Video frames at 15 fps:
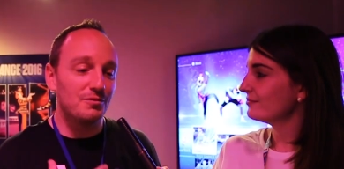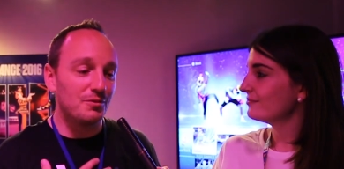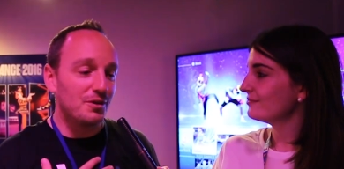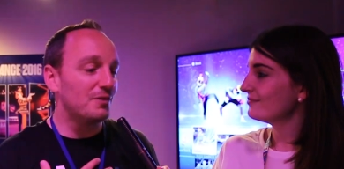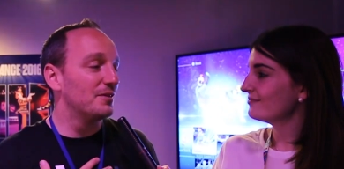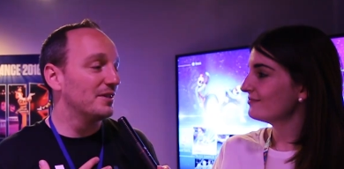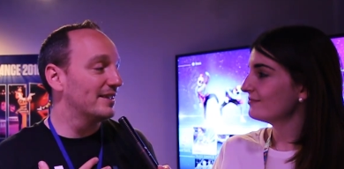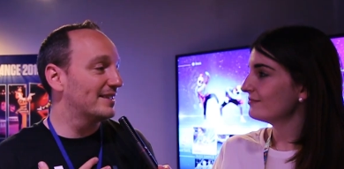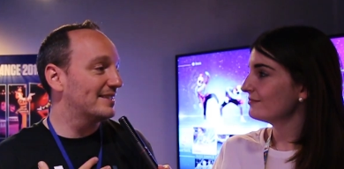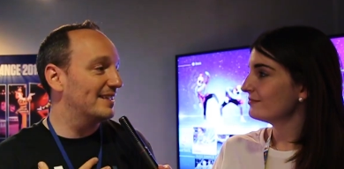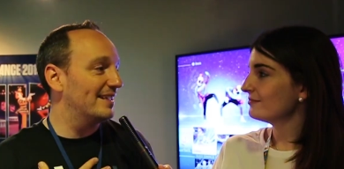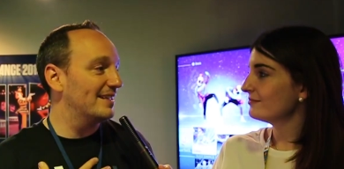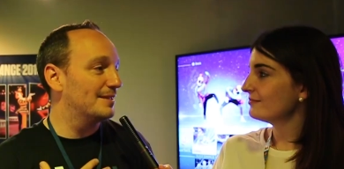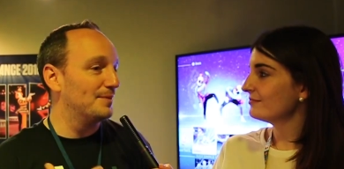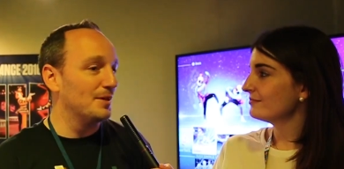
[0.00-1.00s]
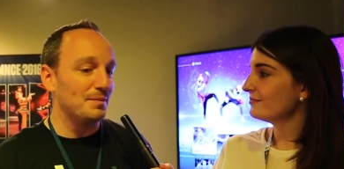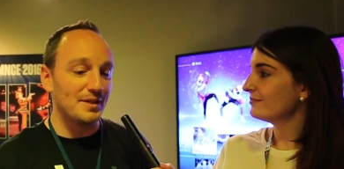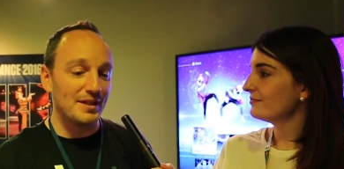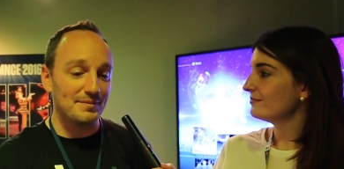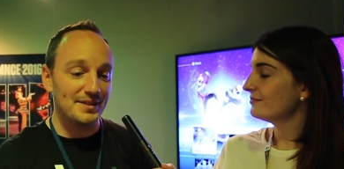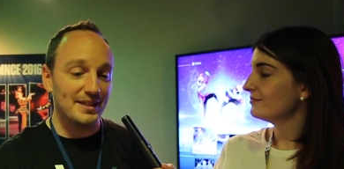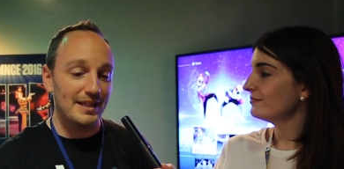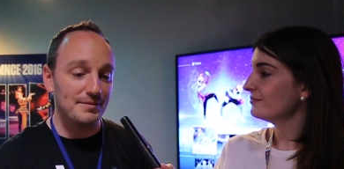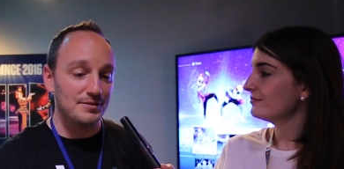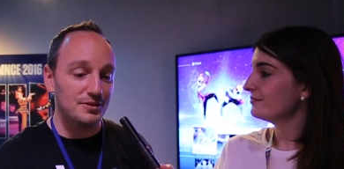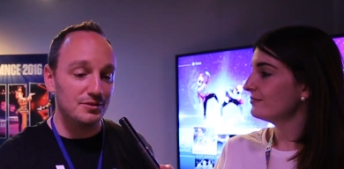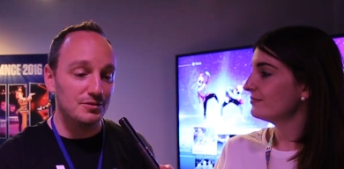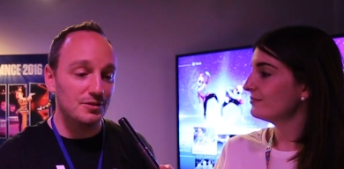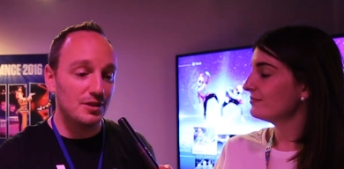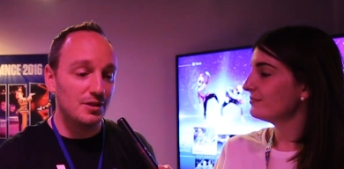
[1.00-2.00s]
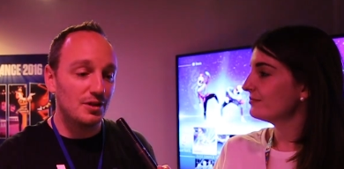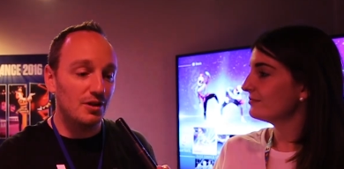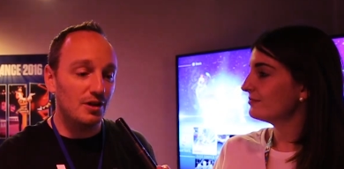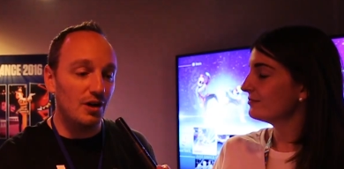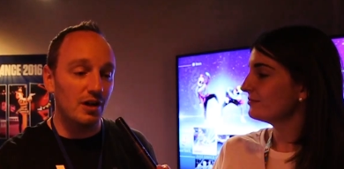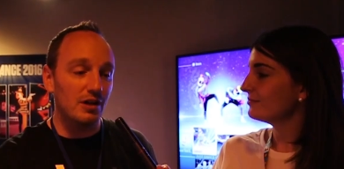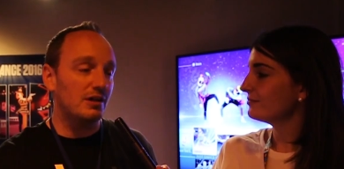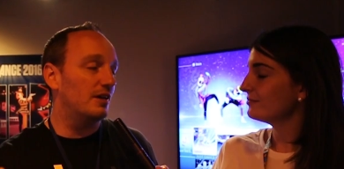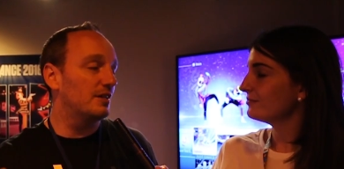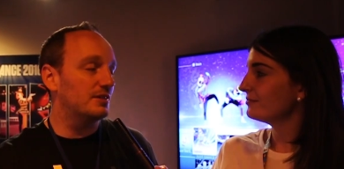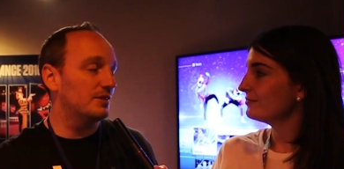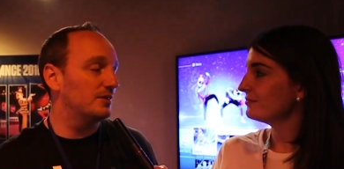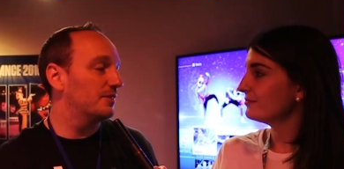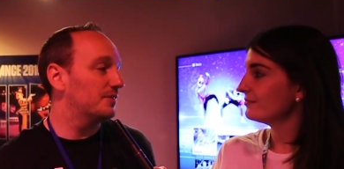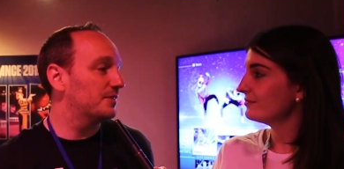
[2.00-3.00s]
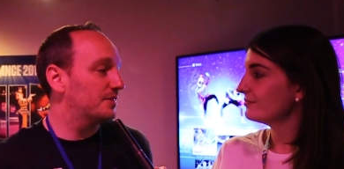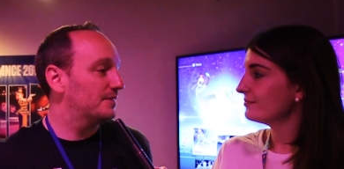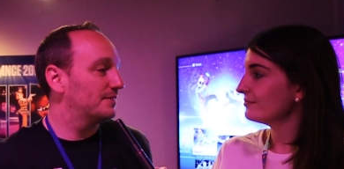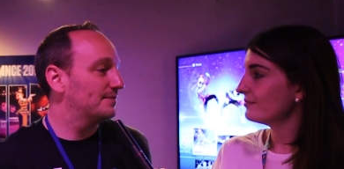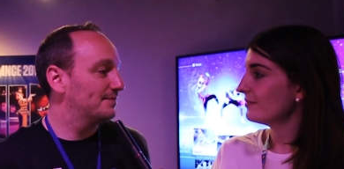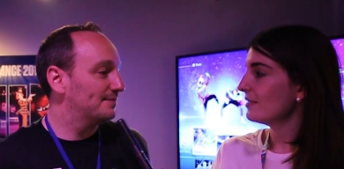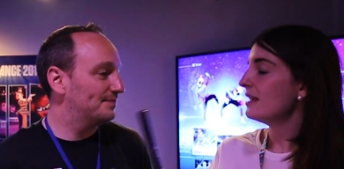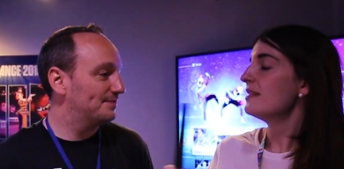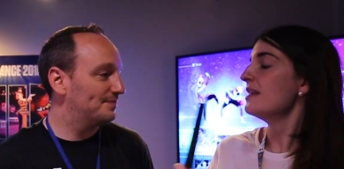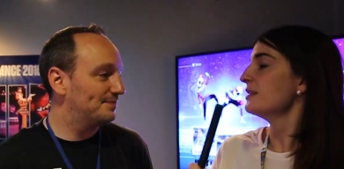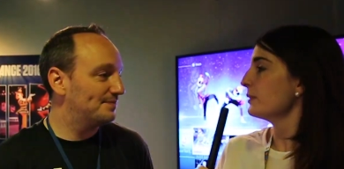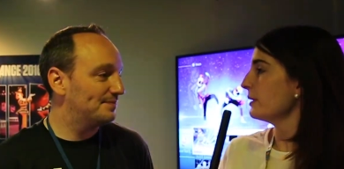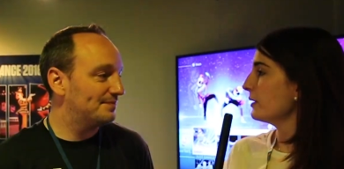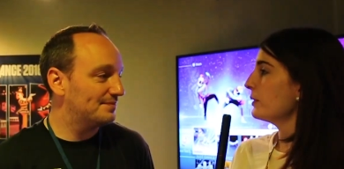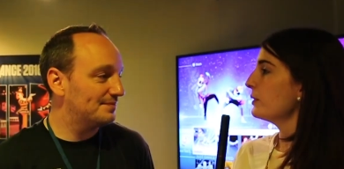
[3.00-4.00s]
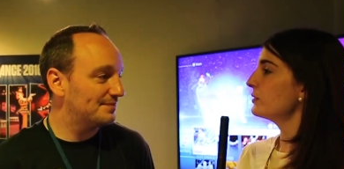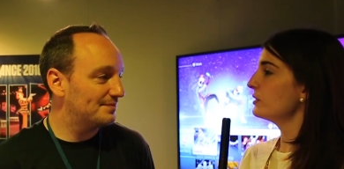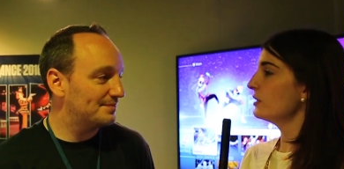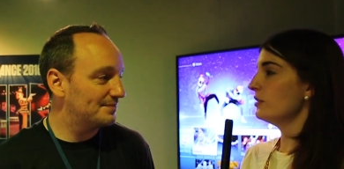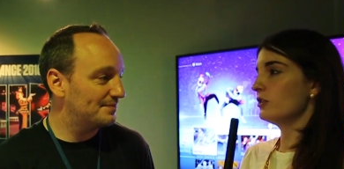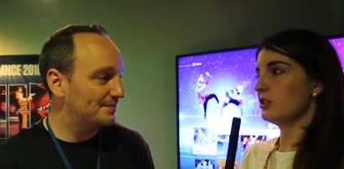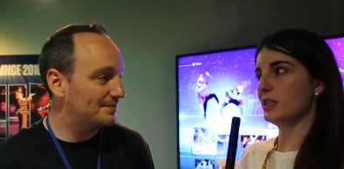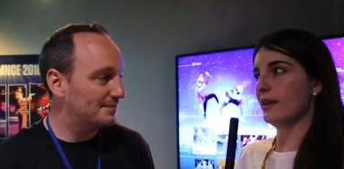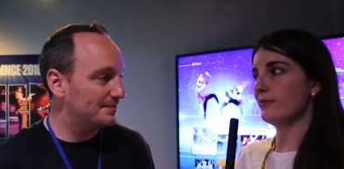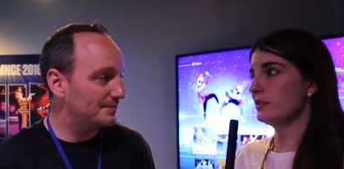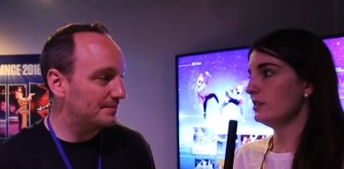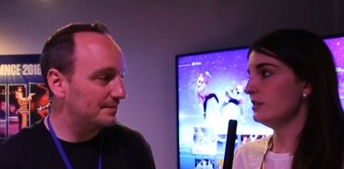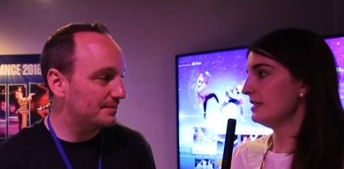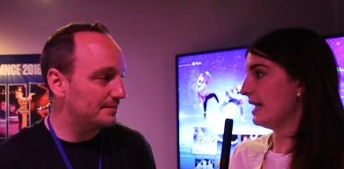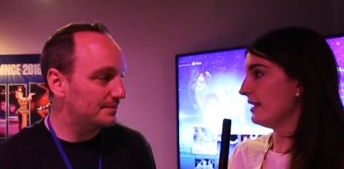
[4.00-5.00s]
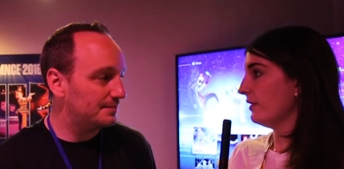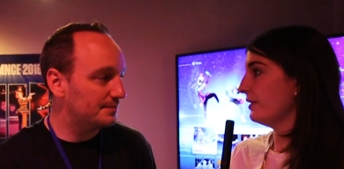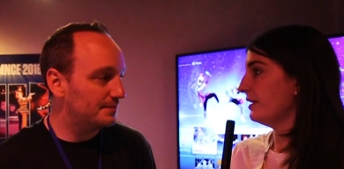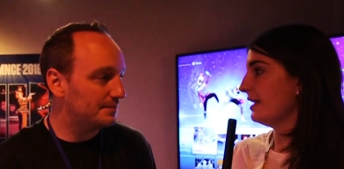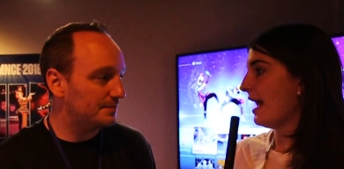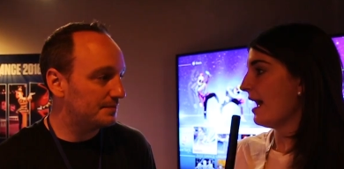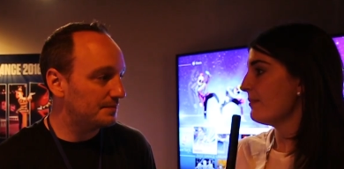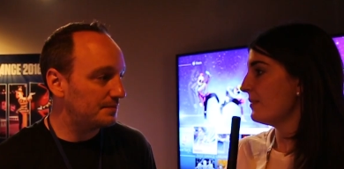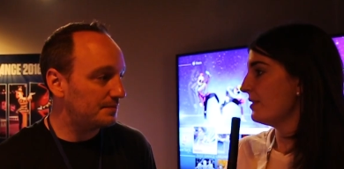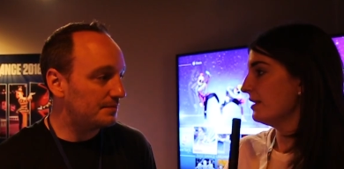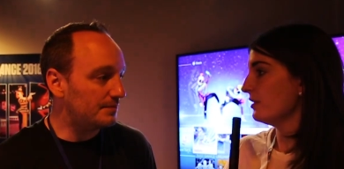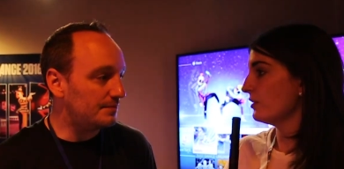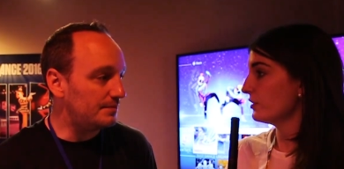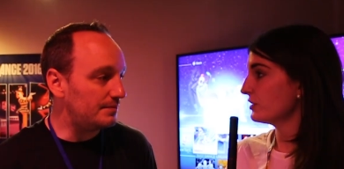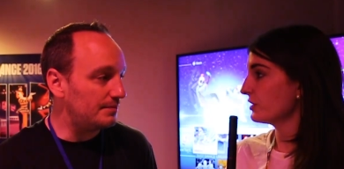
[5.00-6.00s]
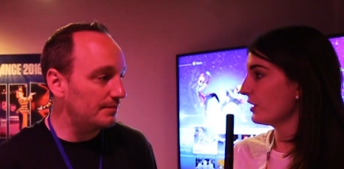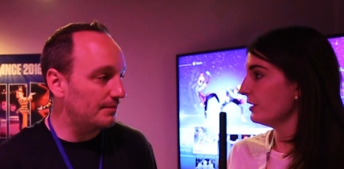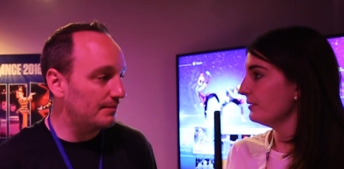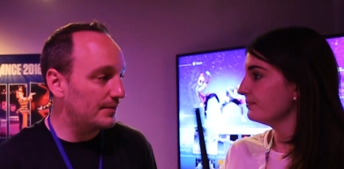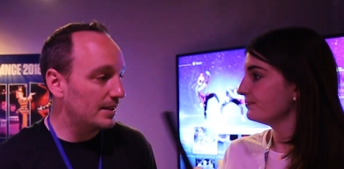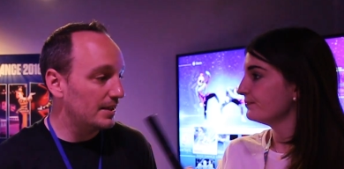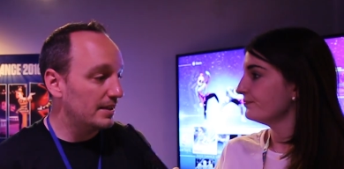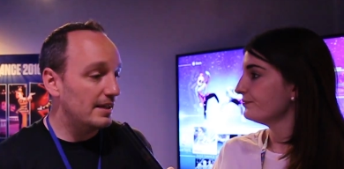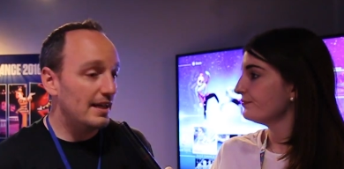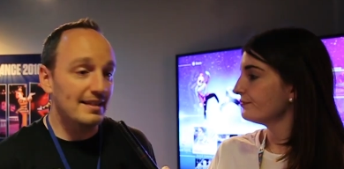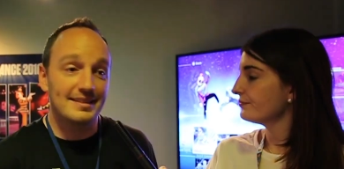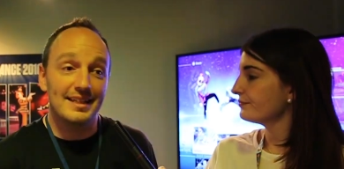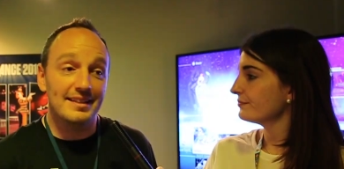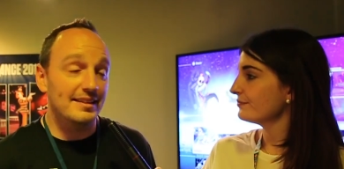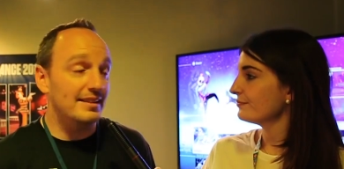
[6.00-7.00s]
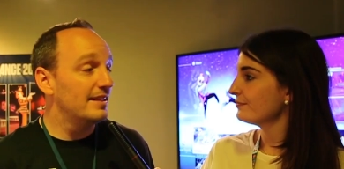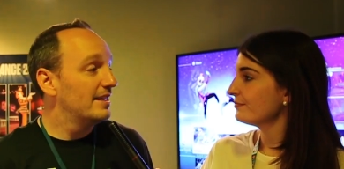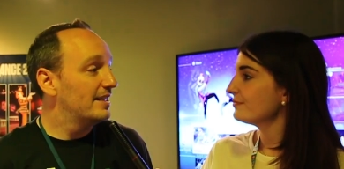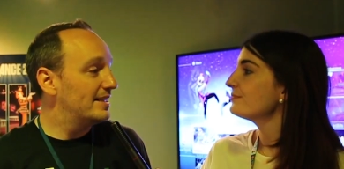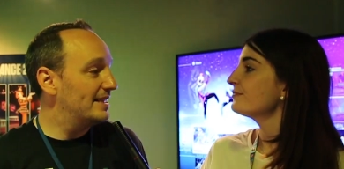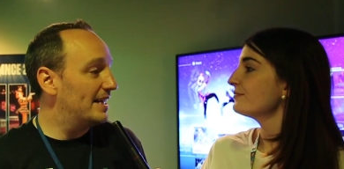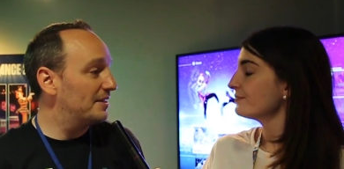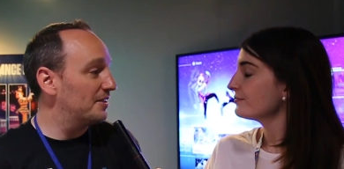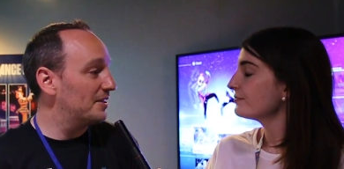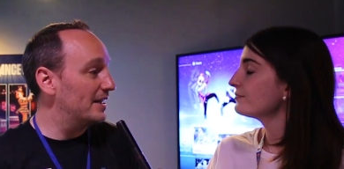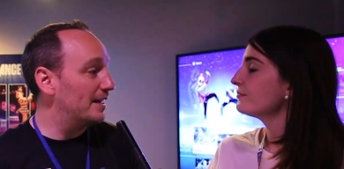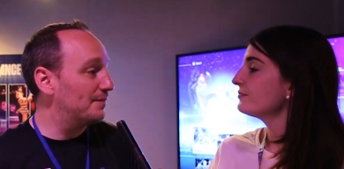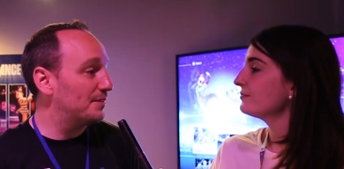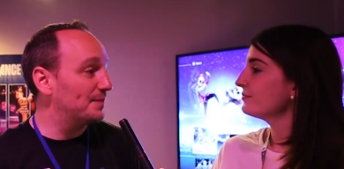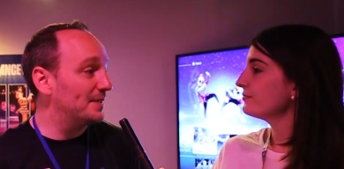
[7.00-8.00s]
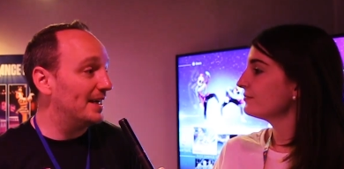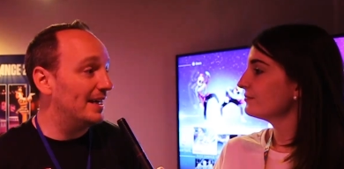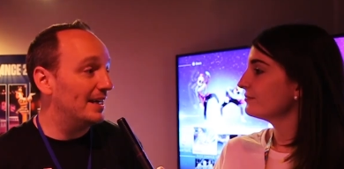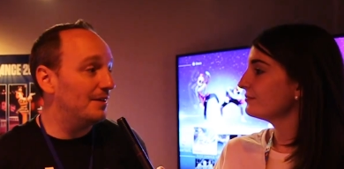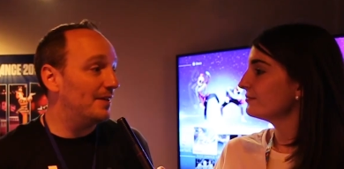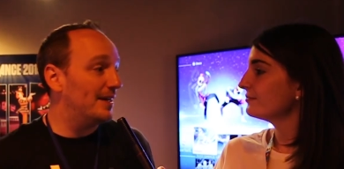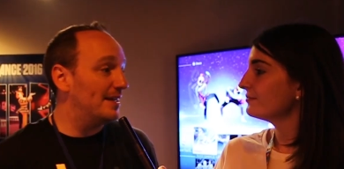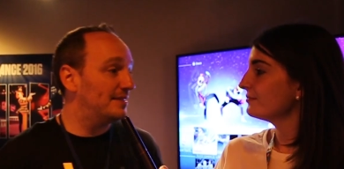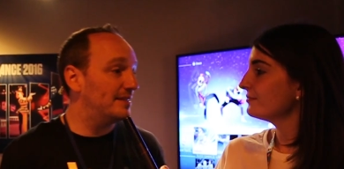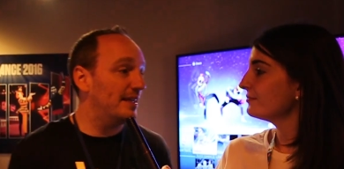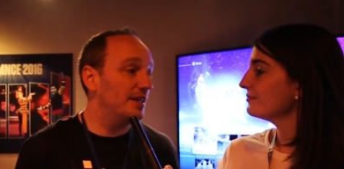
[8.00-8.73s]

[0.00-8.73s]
Speaker 1: we're really excited to be opening up the game to all console owners.
Speaker 2: That's really cool. So you just have to download an app and then you're good to go?
Speaker 1: Exactly. You download an app from the iOS,